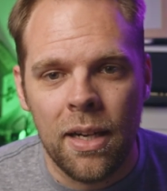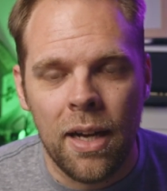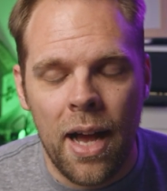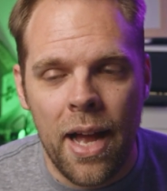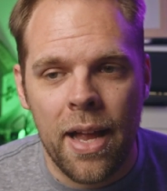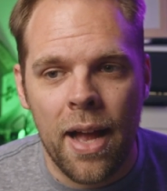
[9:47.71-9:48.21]

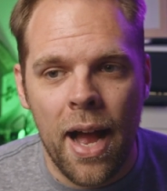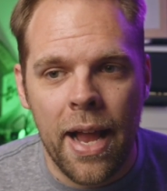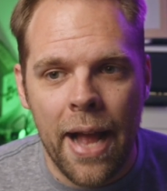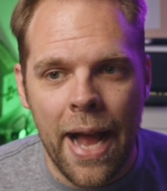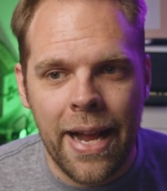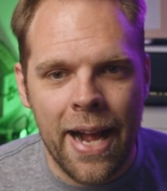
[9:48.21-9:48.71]
I, I,
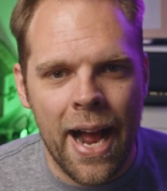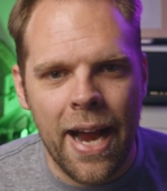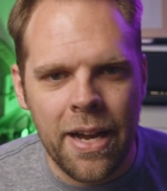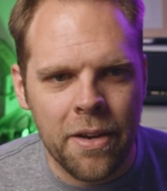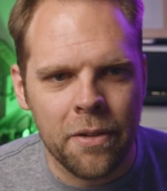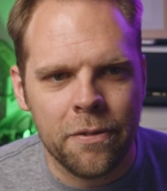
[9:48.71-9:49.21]
I
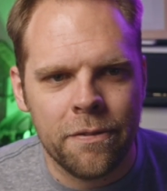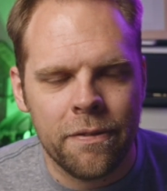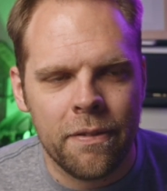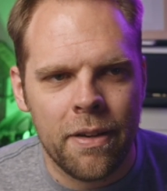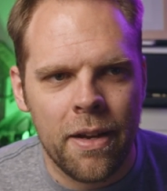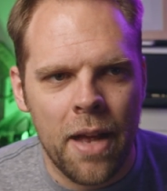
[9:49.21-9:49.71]
kind of
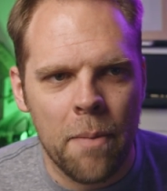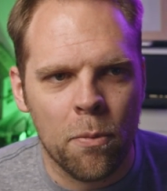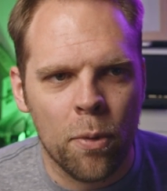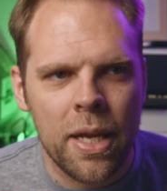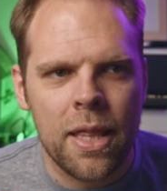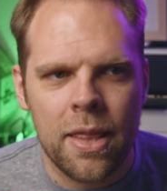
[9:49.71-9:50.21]
am
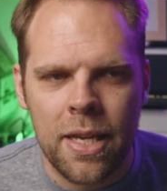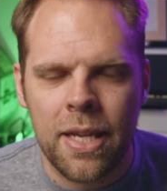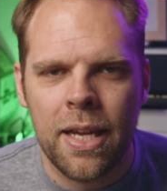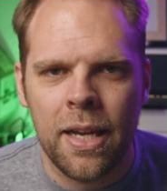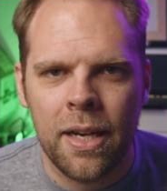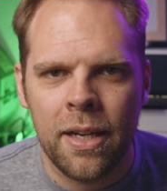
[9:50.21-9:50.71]

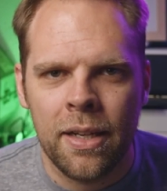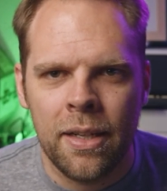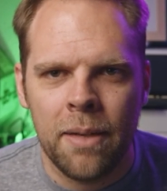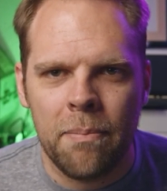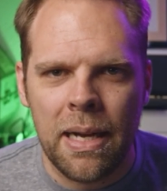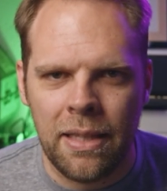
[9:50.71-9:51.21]
rethinking
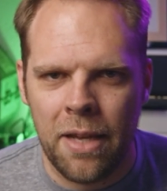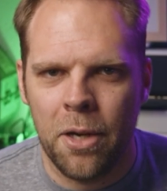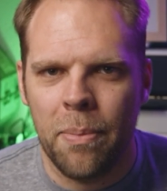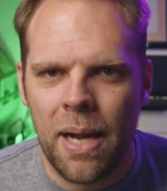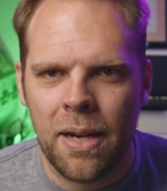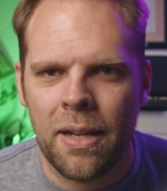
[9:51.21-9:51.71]
my
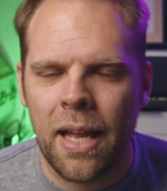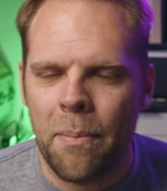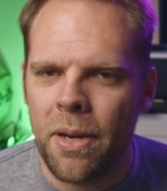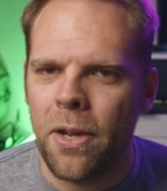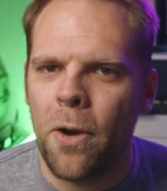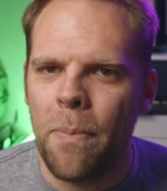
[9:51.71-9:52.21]
letterboxd. Like I'm
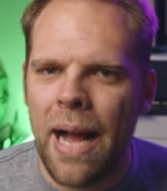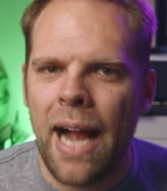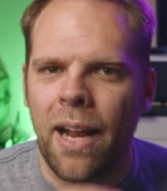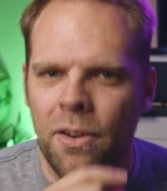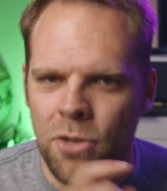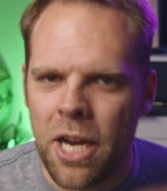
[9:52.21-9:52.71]
gonna go
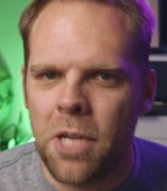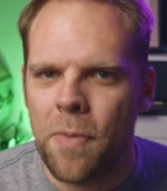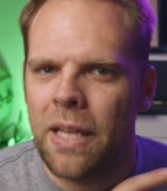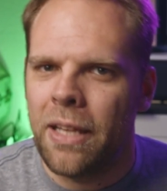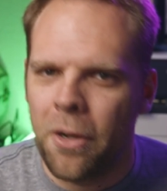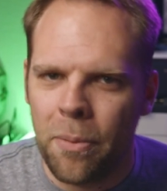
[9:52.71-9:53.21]
back and change my
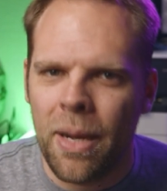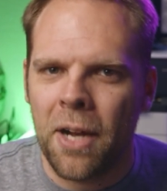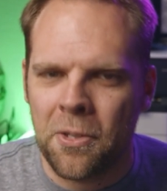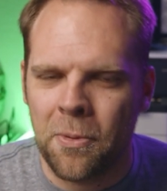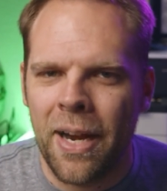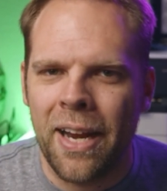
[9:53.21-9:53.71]

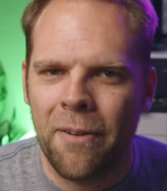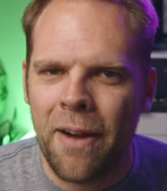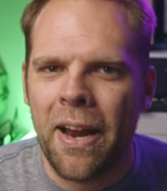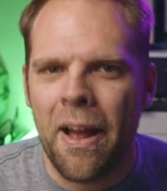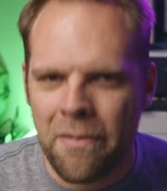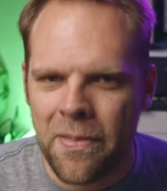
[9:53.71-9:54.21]
Letterboxd rating
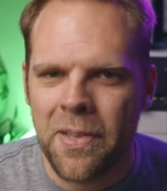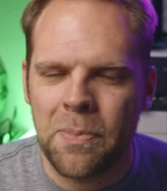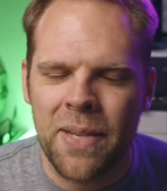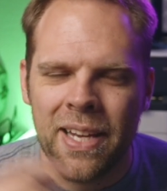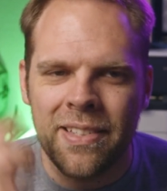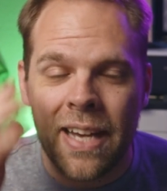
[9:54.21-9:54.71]
right after this
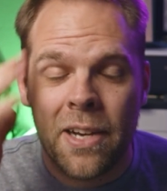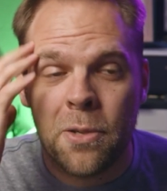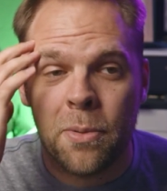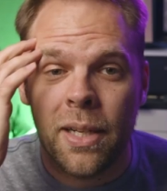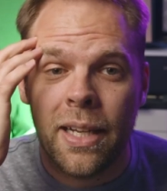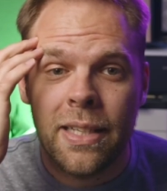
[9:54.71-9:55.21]
because I just
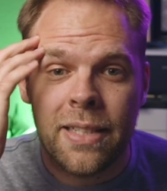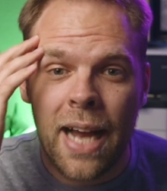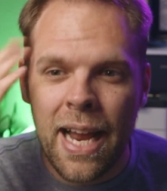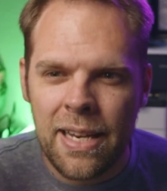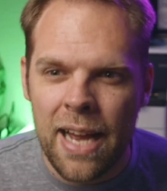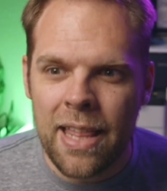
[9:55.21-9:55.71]
realized
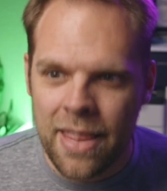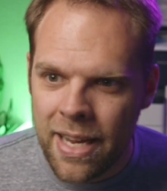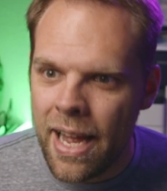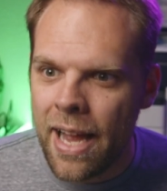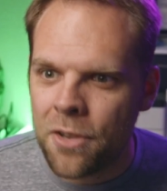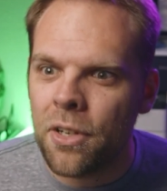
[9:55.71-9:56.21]
I, I think
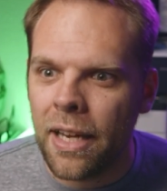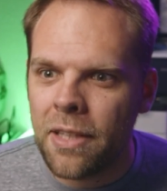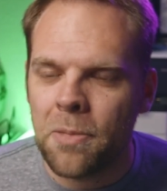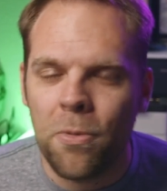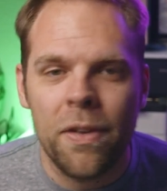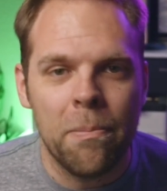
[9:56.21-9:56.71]
I actually like
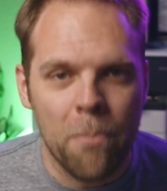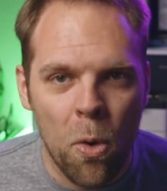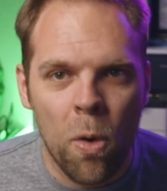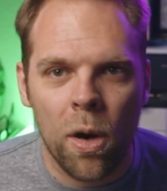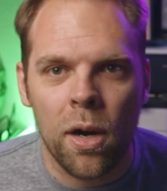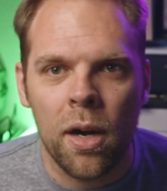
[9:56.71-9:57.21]
this movie
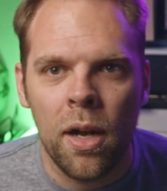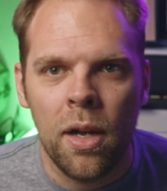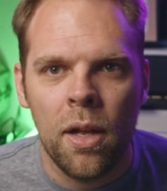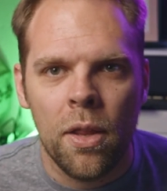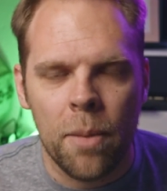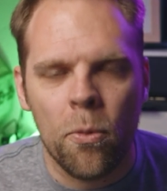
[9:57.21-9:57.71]
more
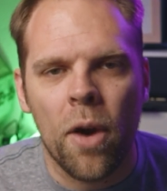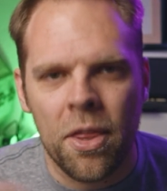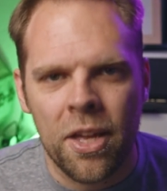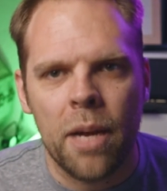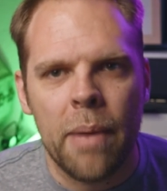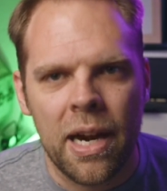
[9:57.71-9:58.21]
the more I
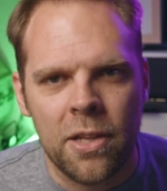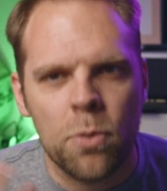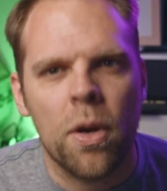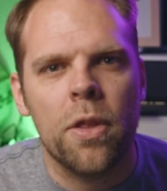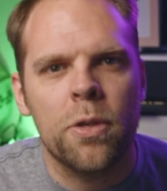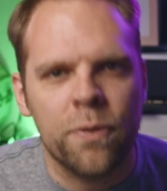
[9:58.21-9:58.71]
think about it. It's
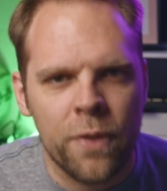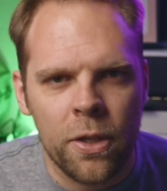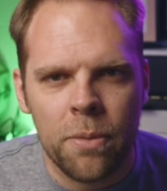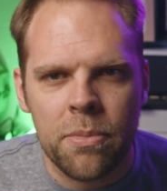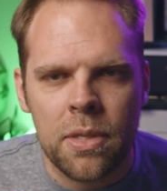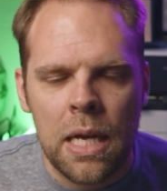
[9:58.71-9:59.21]
one of those
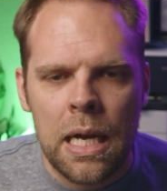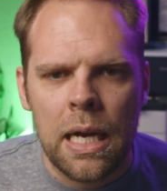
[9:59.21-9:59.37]
films.